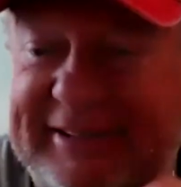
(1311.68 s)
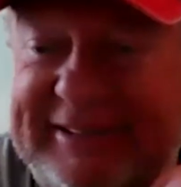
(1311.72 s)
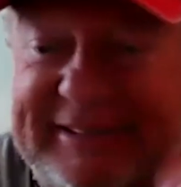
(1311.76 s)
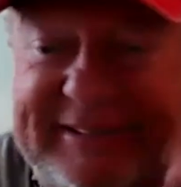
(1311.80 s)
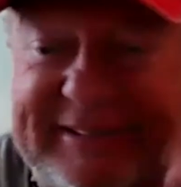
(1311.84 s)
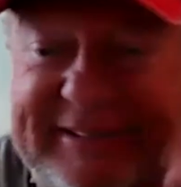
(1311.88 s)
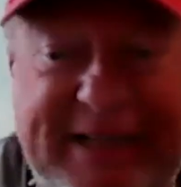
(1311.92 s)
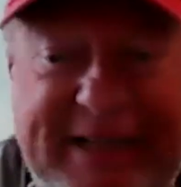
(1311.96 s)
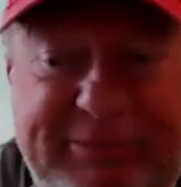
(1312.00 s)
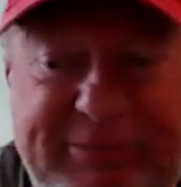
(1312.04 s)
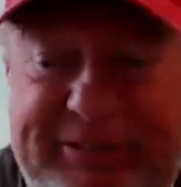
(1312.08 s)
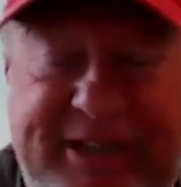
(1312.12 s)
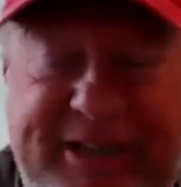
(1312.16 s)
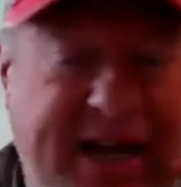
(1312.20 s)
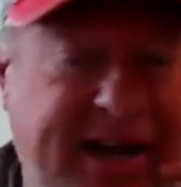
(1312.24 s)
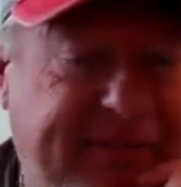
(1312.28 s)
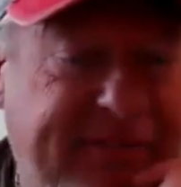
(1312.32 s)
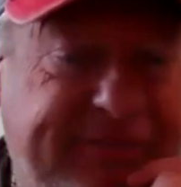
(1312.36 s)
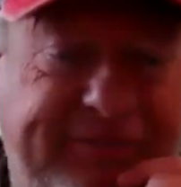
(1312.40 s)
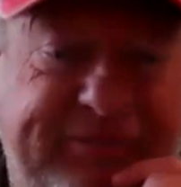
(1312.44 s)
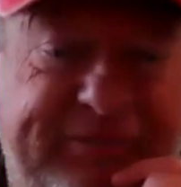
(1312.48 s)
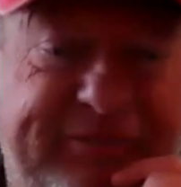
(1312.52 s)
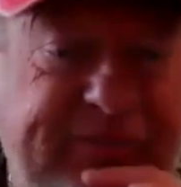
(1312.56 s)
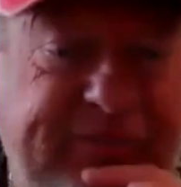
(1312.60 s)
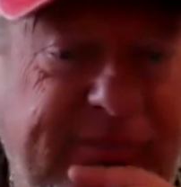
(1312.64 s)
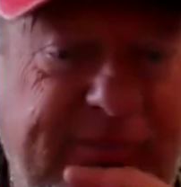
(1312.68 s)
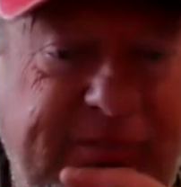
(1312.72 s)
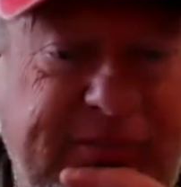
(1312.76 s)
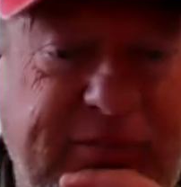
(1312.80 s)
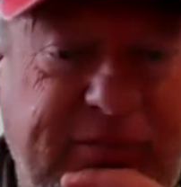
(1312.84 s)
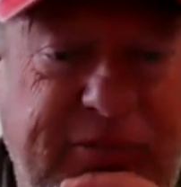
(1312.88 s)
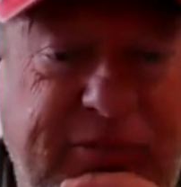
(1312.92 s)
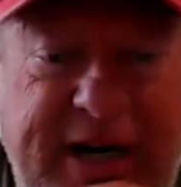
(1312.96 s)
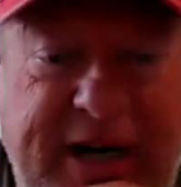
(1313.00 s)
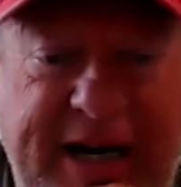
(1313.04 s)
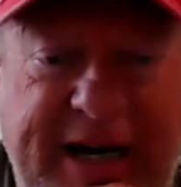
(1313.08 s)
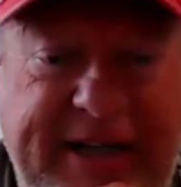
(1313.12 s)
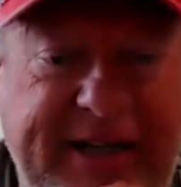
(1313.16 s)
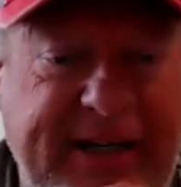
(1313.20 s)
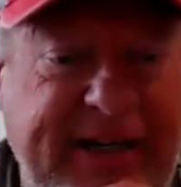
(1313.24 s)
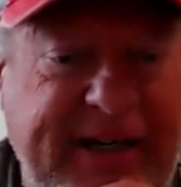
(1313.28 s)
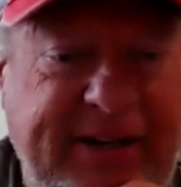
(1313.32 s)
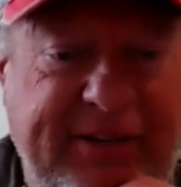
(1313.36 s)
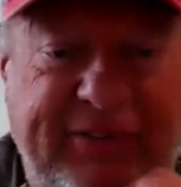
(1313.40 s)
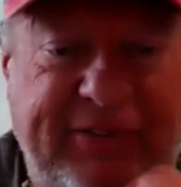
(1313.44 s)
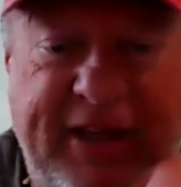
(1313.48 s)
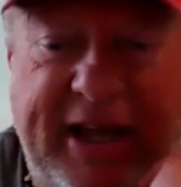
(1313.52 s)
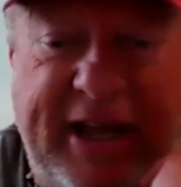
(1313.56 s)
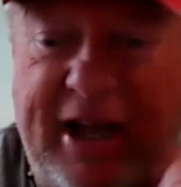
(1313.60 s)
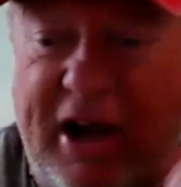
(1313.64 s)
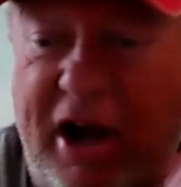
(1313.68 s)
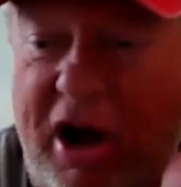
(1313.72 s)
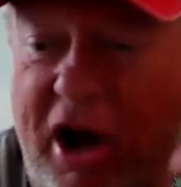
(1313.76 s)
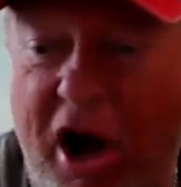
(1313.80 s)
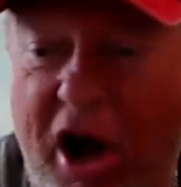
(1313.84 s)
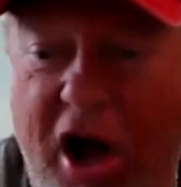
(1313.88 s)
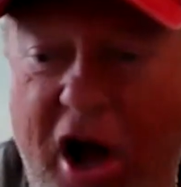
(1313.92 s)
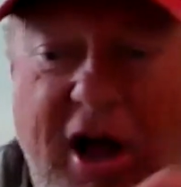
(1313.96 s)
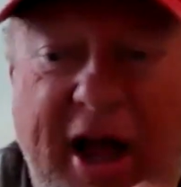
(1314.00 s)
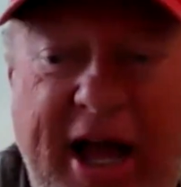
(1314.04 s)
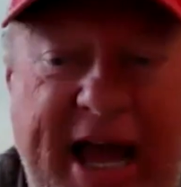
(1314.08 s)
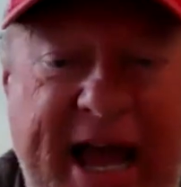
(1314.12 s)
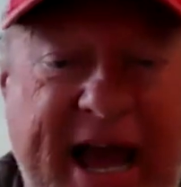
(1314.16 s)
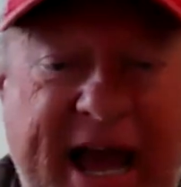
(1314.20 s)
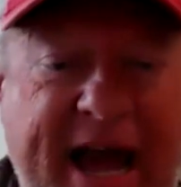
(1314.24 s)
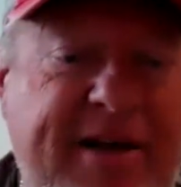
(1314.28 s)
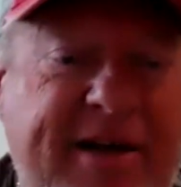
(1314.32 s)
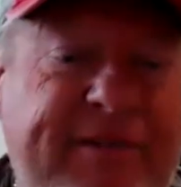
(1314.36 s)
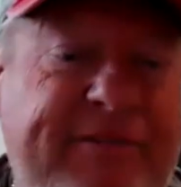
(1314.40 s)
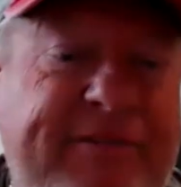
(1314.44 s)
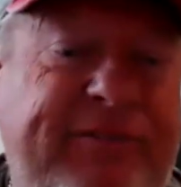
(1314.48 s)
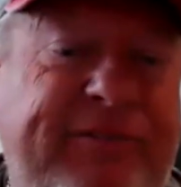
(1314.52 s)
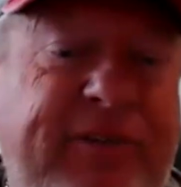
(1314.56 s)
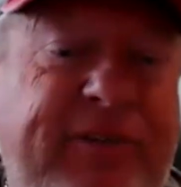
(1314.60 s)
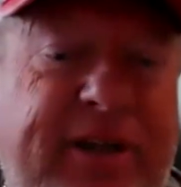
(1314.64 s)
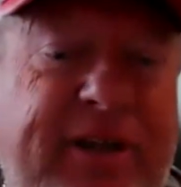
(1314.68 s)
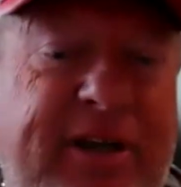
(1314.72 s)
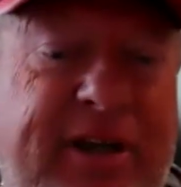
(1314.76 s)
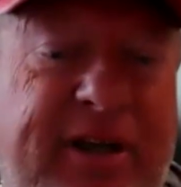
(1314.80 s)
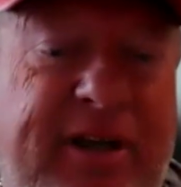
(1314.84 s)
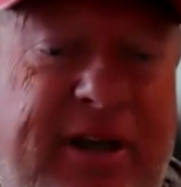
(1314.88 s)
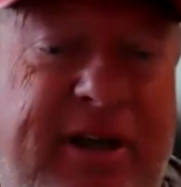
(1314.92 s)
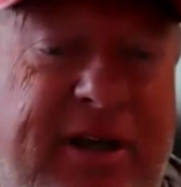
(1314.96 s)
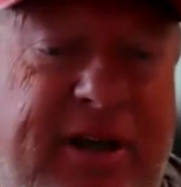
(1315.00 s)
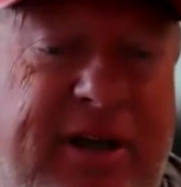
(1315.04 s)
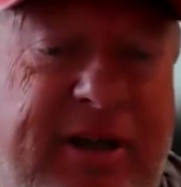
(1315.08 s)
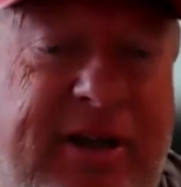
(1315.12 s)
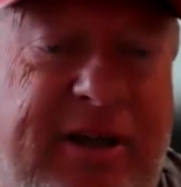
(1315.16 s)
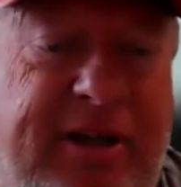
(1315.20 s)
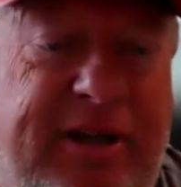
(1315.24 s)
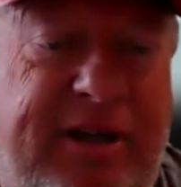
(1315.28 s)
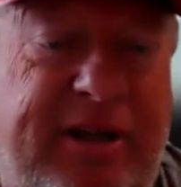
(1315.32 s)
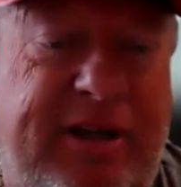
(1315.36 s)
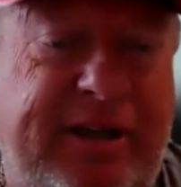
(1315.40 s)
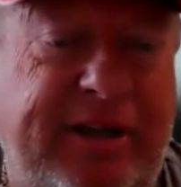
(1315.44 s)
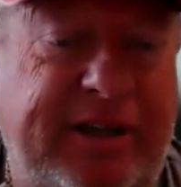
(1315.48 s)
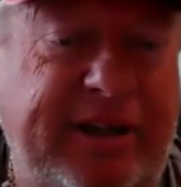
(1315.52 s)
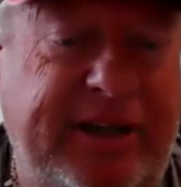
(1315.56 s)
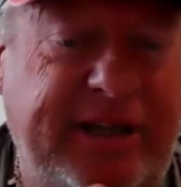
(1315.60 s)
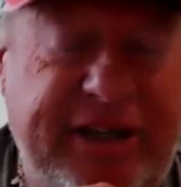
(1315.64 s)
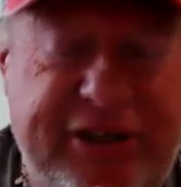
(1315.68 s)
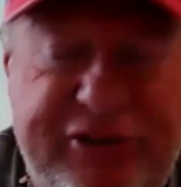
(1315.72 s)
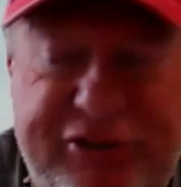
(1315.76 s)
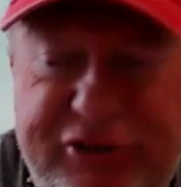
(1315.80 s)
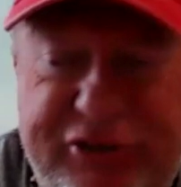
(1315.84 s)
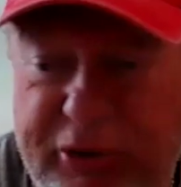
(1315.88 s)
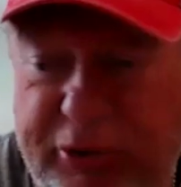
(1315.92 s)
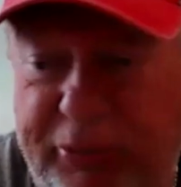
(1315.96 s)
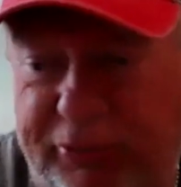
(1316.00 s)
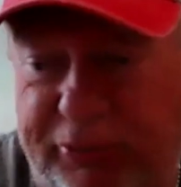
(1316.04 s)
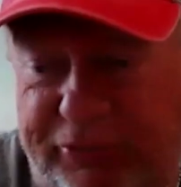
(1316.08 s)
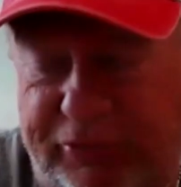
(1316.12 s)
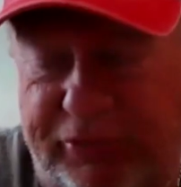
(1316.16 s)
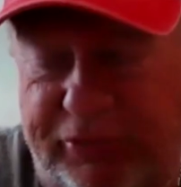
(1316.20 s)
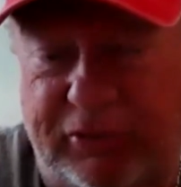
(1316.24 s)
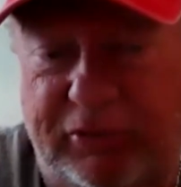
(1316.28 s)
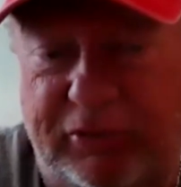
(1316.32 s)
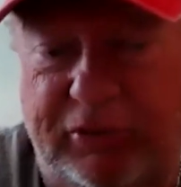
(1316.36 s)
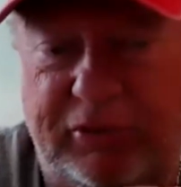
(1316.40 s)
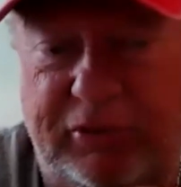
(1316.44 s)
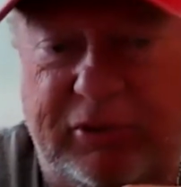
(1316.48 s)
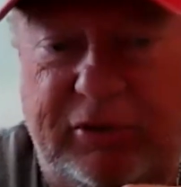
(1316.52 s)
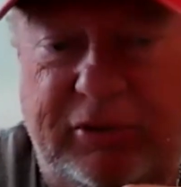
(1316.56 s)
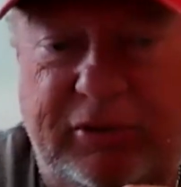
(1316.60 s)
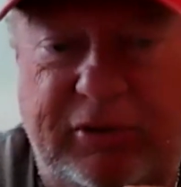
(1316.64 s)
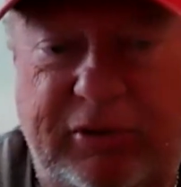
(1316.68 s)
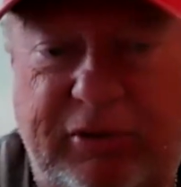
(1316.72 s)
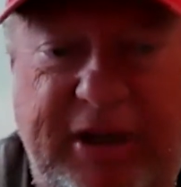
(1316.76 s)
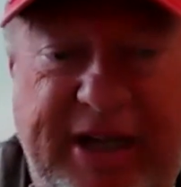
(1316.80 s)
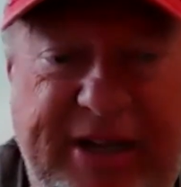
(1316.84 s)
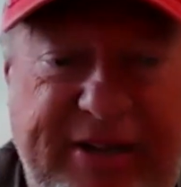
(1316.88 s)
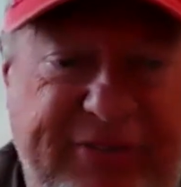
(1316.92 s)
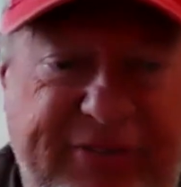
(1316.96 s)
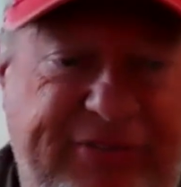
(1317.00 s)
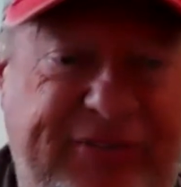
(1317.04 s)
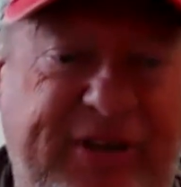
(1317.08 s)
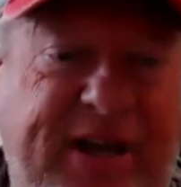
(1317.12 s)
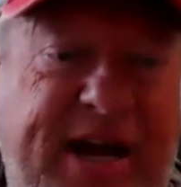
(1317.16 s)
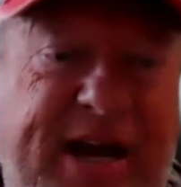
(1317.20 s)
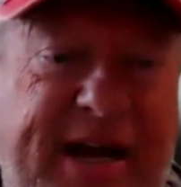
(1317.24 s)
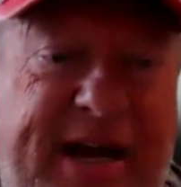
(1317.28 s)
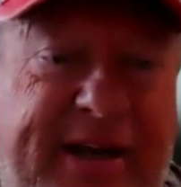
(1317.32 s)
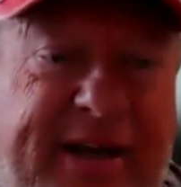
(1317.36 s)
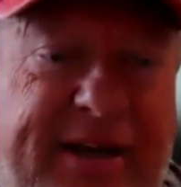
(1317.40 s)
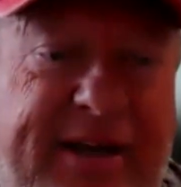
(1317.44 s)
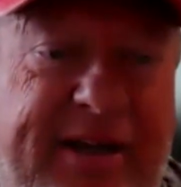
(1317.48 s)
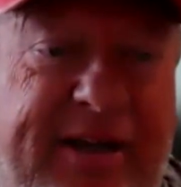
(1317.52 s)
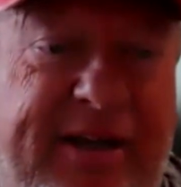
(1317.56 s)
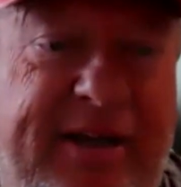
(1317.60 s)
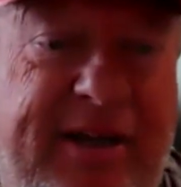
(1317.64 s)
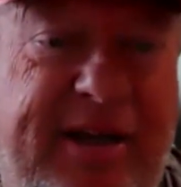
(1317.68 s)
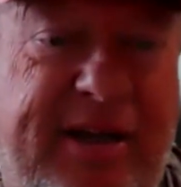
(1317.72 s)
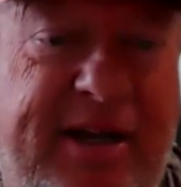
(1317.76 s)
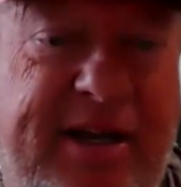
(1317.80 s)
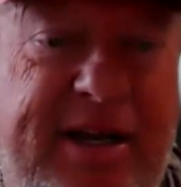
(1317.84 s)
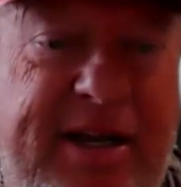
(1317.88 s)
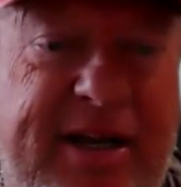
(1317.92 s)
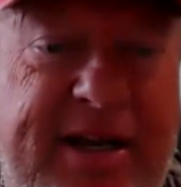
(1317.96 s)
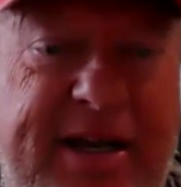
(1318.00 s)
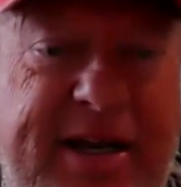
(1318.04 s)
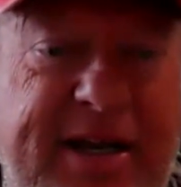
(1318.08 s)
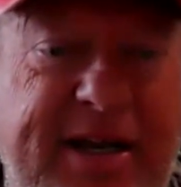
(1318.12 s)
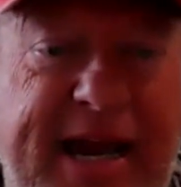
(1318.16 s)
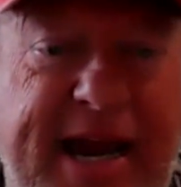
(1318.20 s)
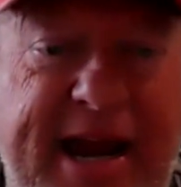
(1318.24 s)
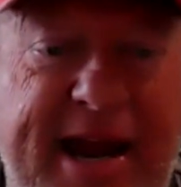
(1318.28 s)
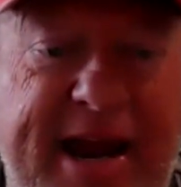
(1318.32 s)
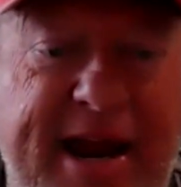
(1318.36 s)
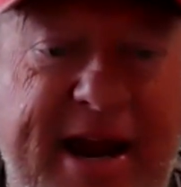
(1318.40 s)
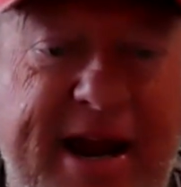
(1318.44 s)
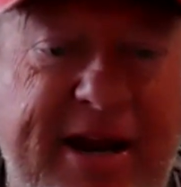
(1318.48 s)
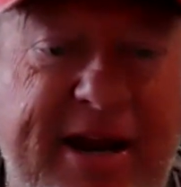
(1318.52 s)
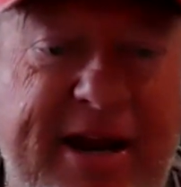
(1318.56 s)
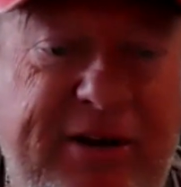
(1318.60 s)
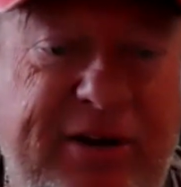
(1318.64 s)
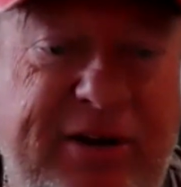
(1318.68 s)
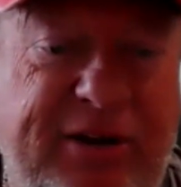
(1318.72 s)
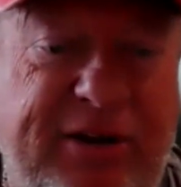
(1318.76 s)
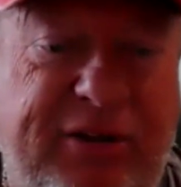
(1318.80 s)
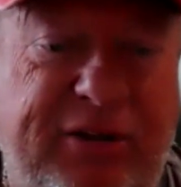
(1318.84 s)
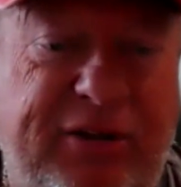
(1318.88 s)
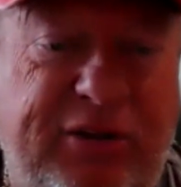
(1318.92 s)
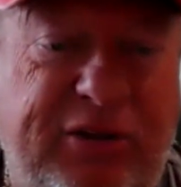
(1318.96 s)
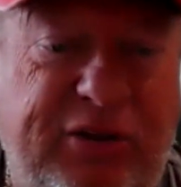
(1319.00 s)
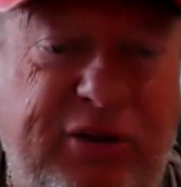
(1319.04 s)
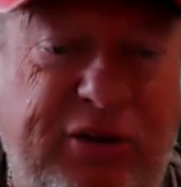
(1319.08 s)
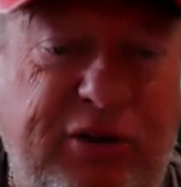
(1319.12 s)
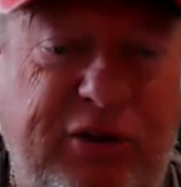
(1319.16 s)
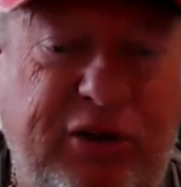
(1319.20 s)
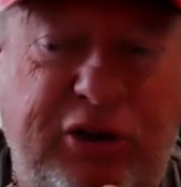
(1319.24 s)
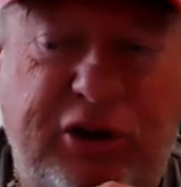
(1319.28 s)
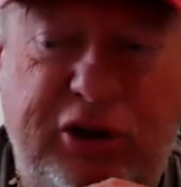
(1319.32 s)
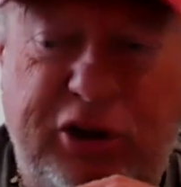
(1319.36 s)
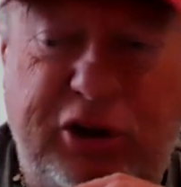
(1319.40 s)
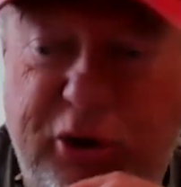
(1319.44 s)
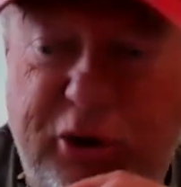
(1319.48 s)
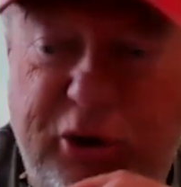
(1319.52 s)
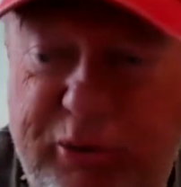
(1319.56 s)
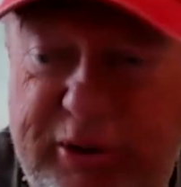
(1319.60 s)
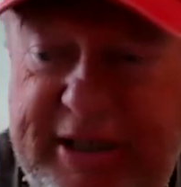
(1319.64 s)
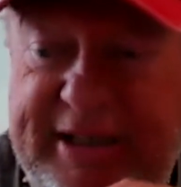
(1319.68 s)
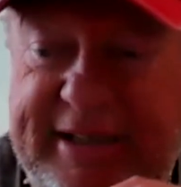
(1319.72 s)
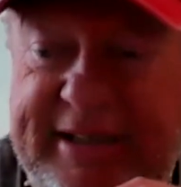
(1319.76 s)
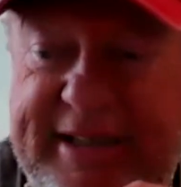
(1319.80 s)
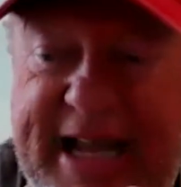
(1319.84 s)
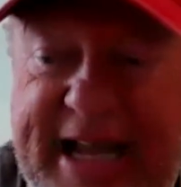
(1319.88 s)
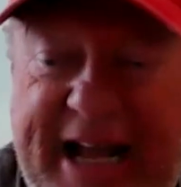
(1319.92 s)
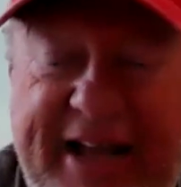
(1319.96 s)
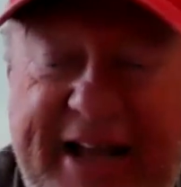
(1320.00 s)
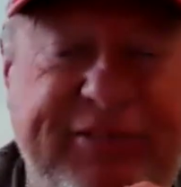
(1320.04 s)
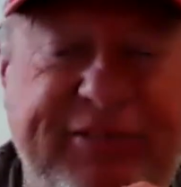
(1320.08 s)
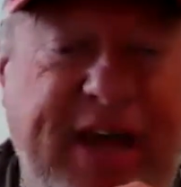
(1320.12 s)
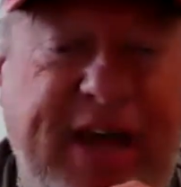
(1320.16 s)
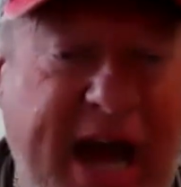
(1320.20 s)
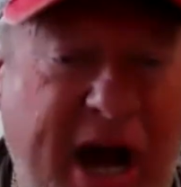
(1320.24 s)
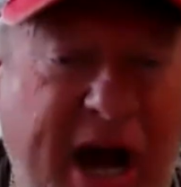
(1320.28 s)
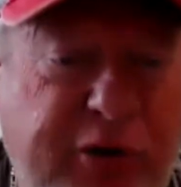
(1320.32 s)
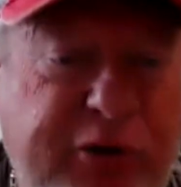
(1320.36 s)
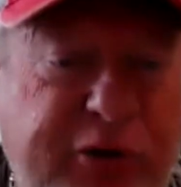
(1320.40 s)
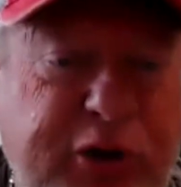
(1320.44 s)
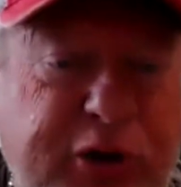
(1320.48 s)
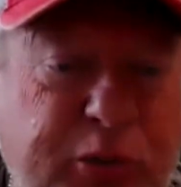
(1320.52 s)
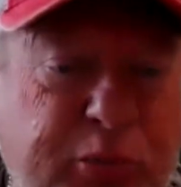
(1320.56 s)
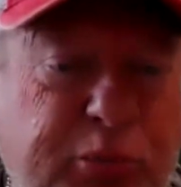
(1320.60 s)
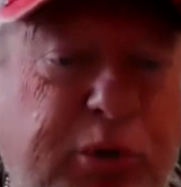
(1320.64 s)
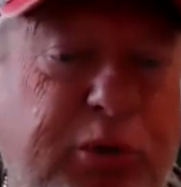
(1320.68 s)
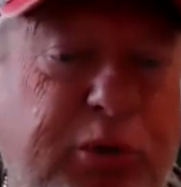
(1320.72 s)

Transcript: the same stuff, right? They all have issues inside. And that's how you